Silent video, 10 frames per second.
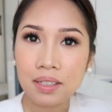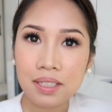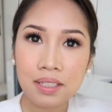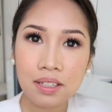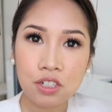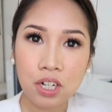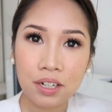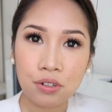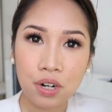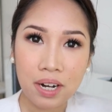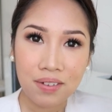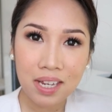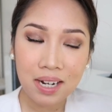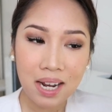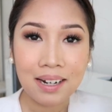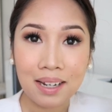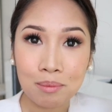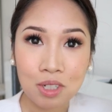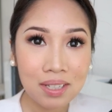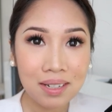This is in the shade Raven, and I
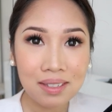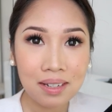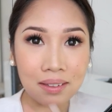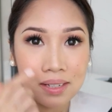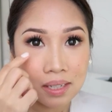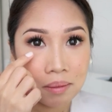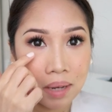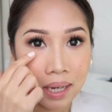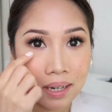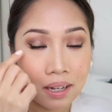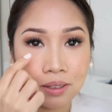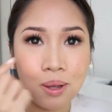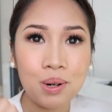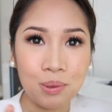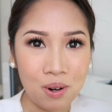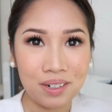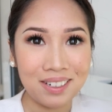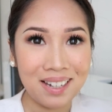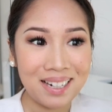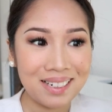am just gonna stick this in my lower
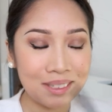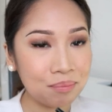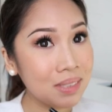waterline.